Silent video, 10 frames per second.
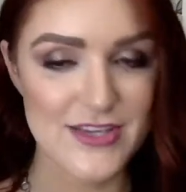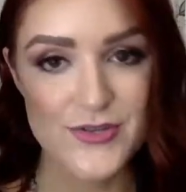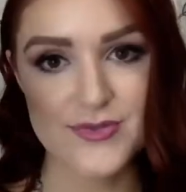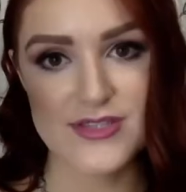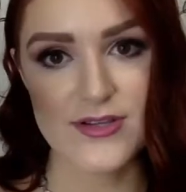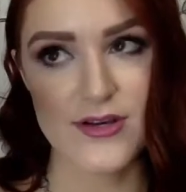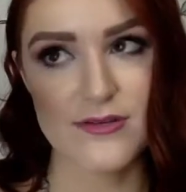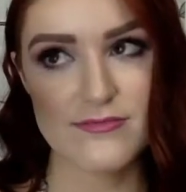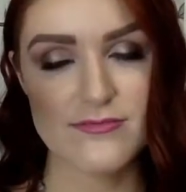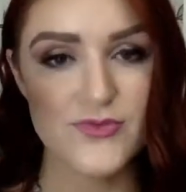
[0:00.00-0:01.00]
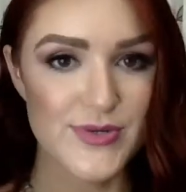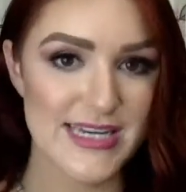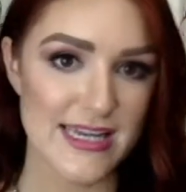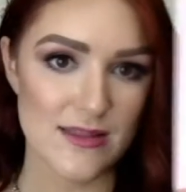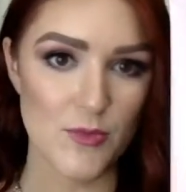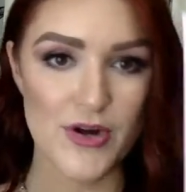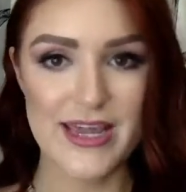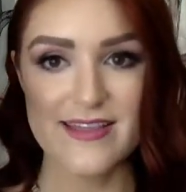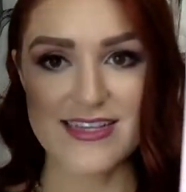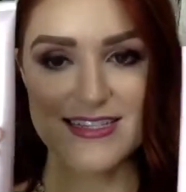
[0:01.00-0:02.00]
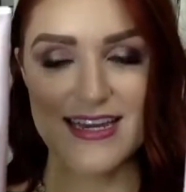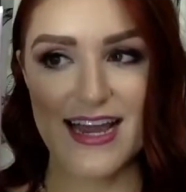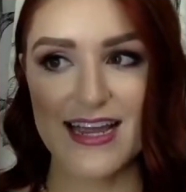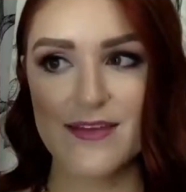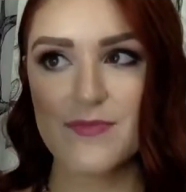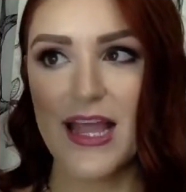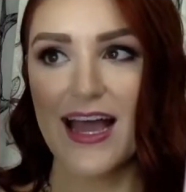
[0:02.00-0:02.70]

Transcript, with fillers: use the 3D in the morning and this at night.